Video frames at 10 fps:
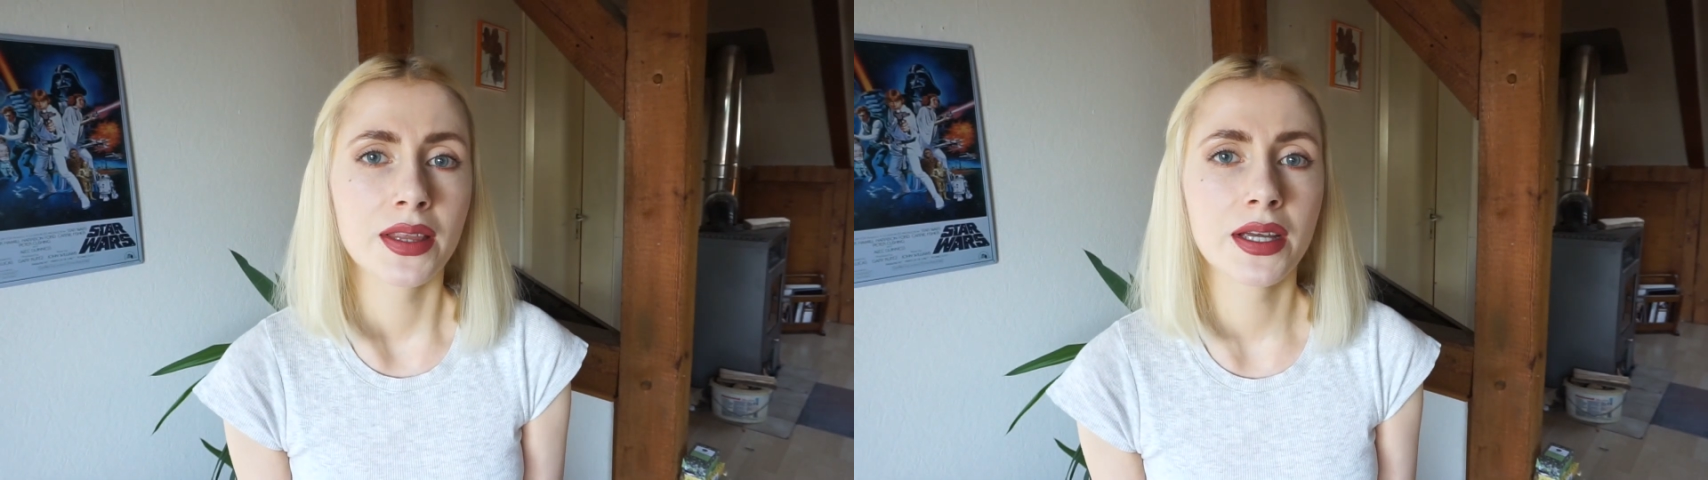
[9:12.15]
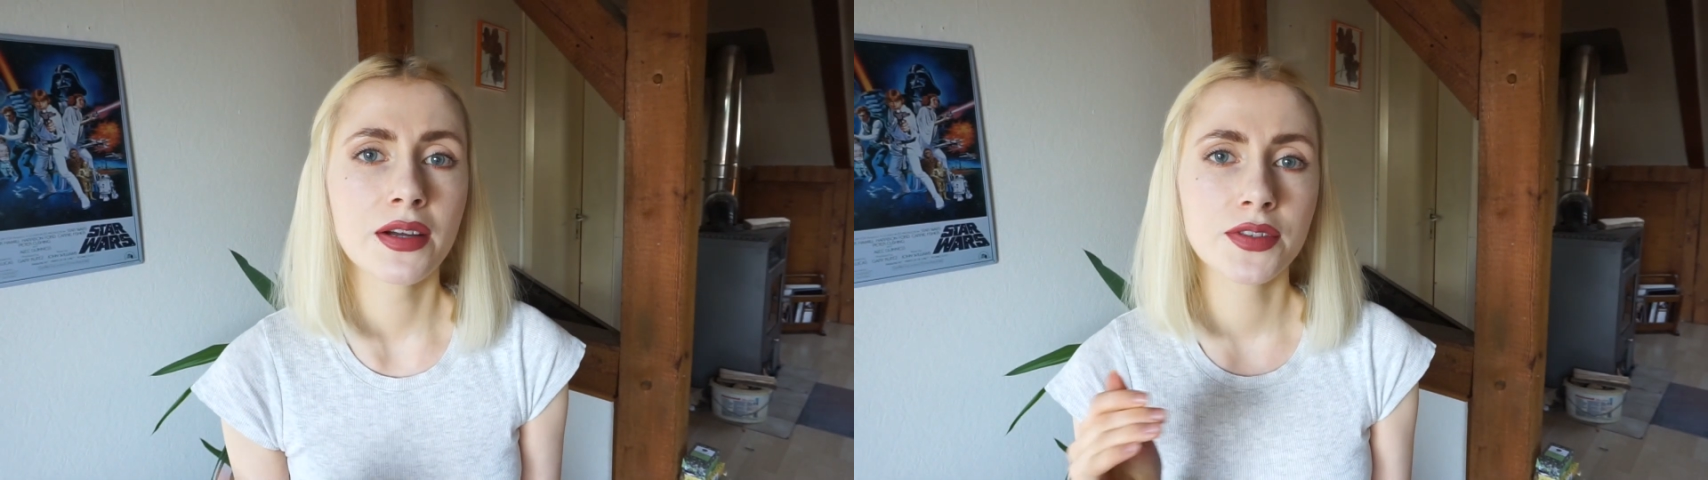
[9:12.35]

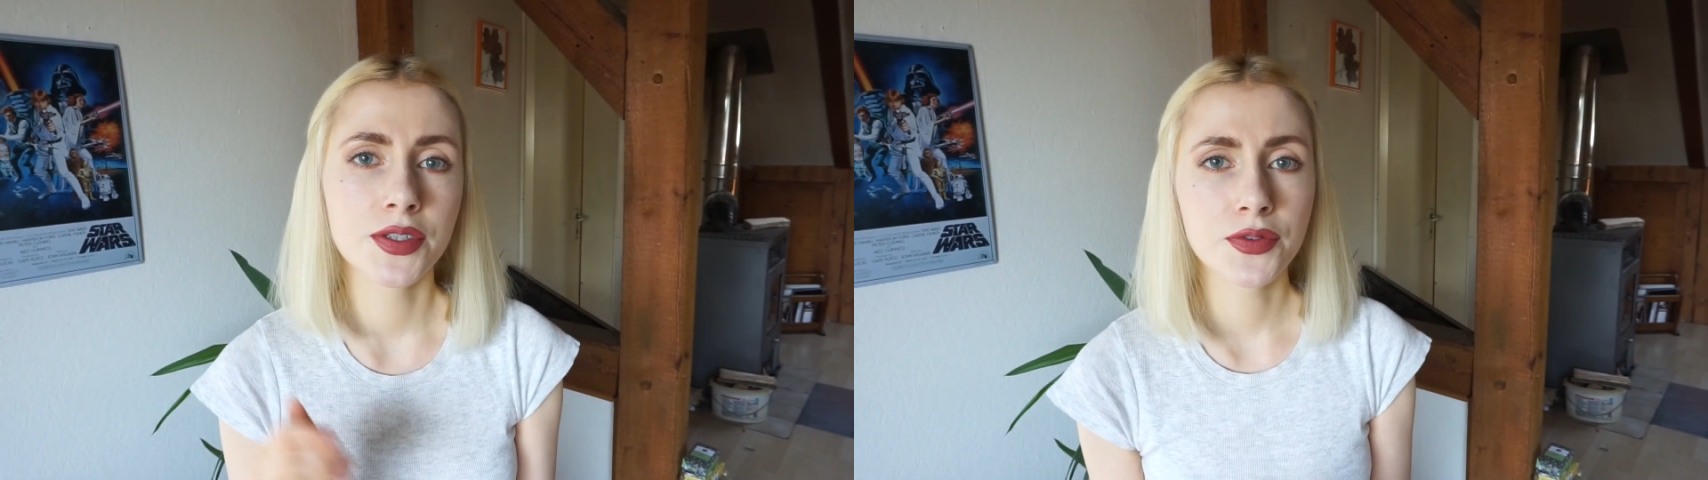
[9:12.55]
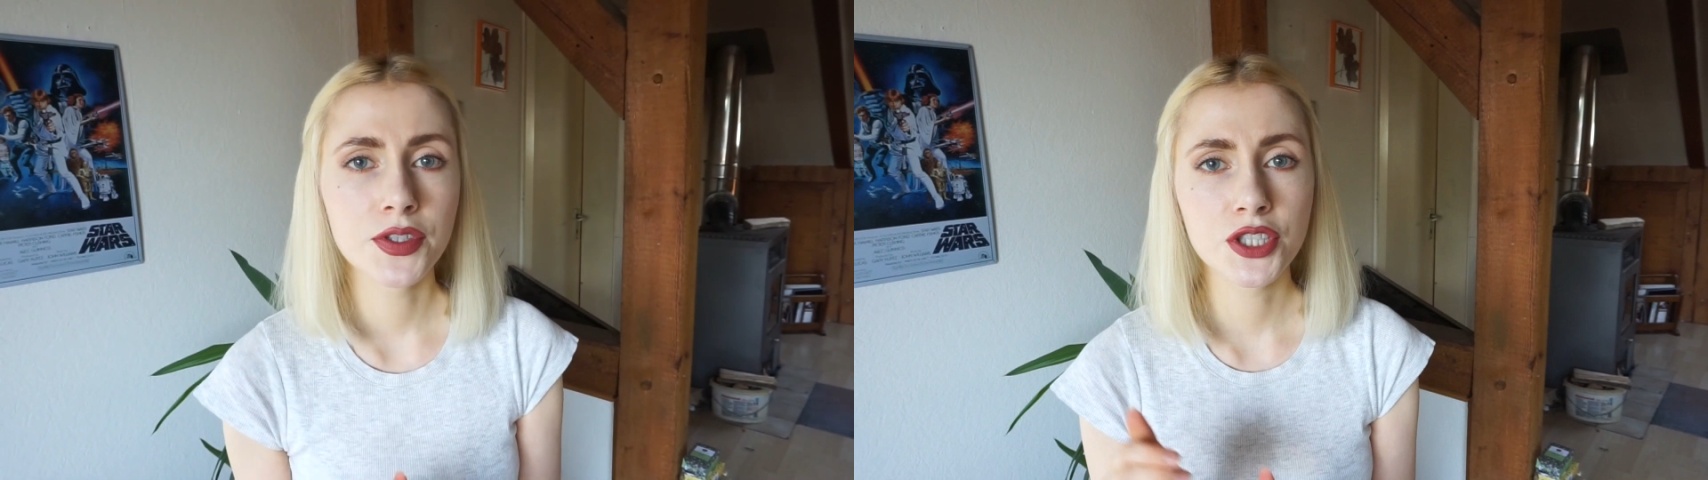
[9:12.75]
They have
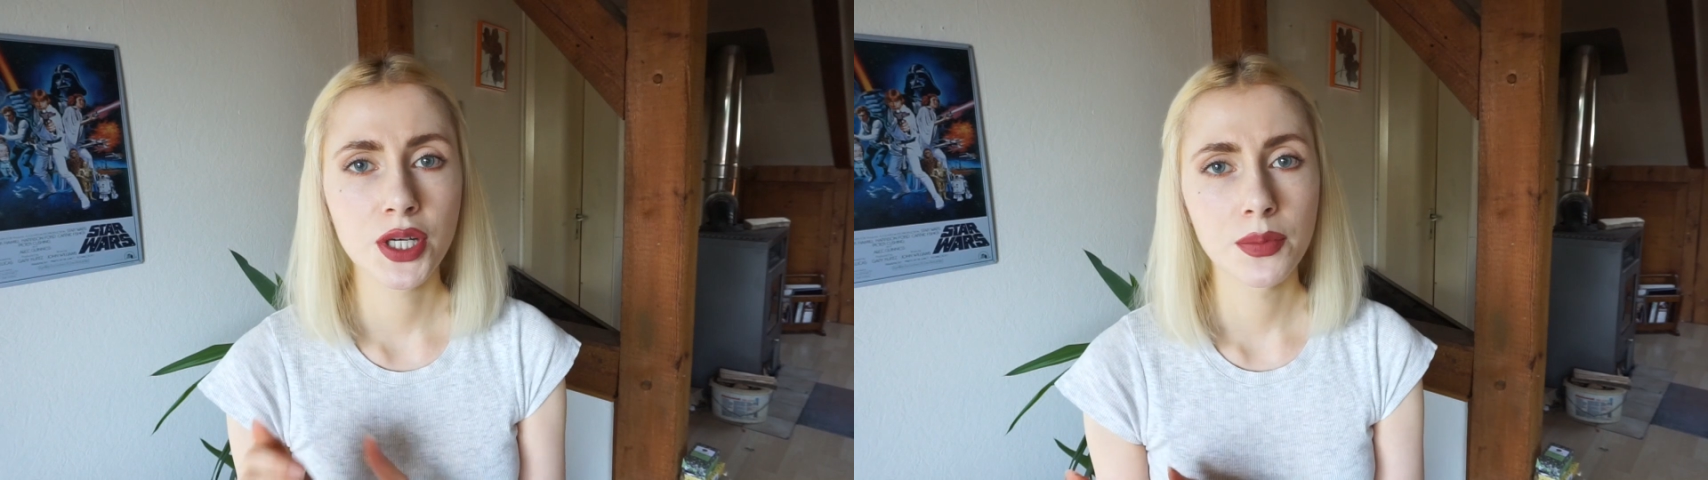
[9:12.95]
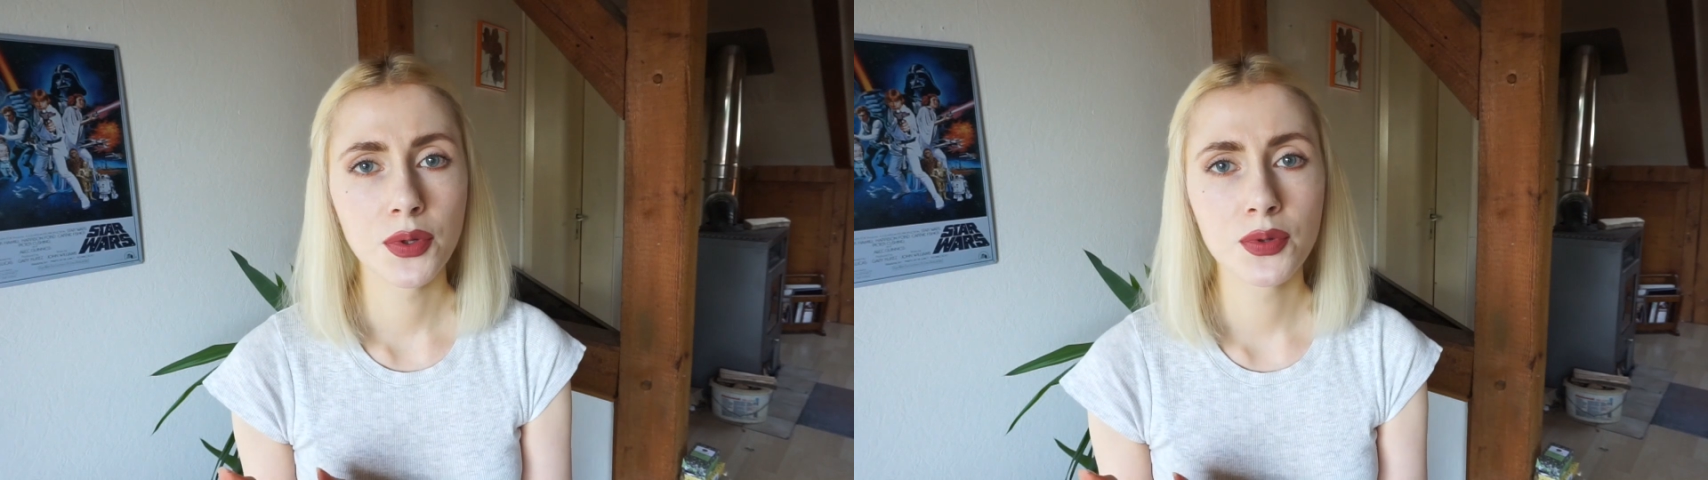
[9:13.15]
different
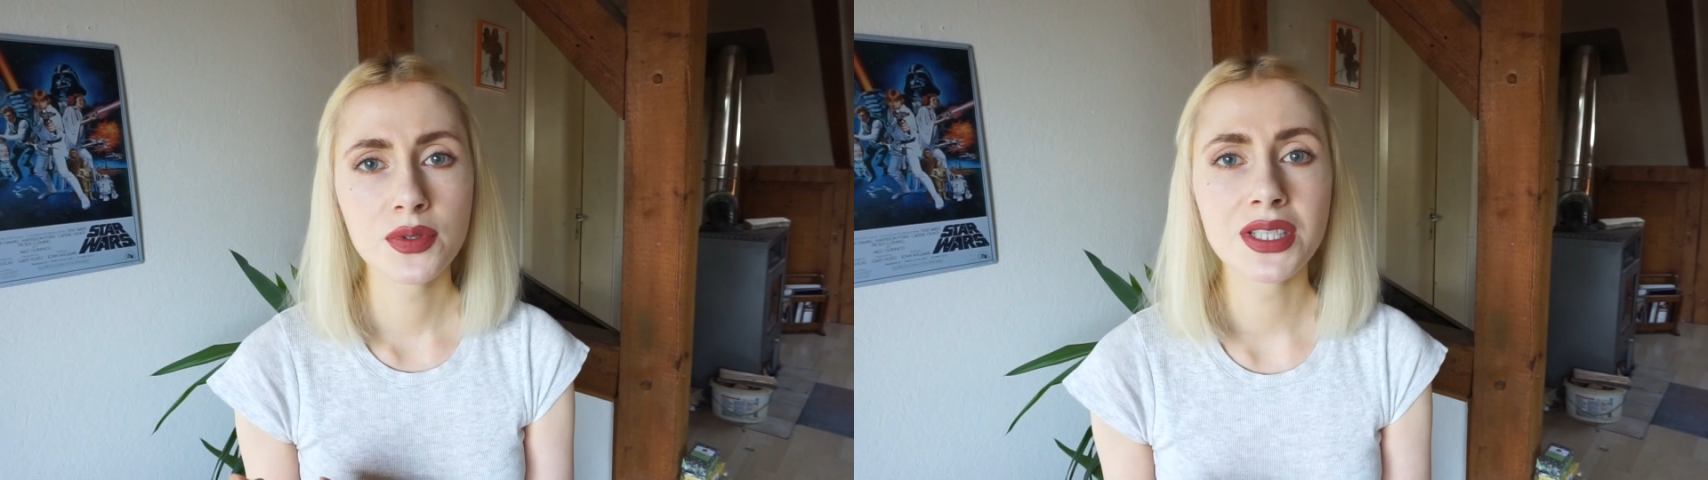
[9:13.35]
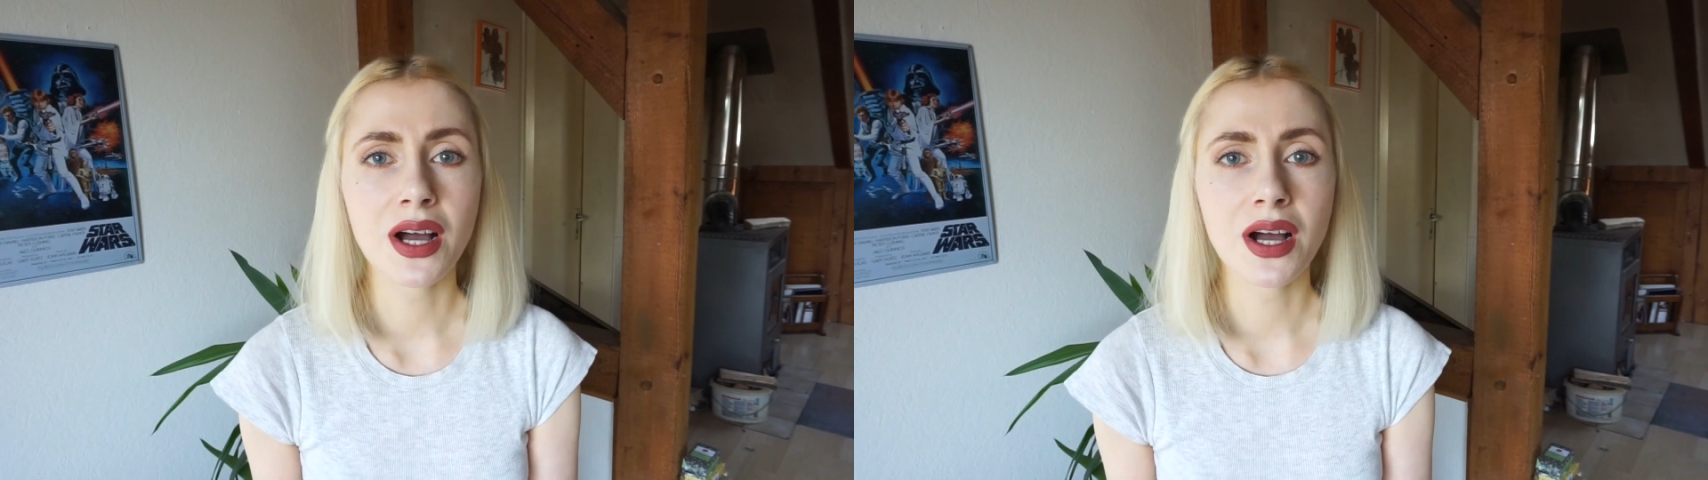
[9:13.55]
shampoos.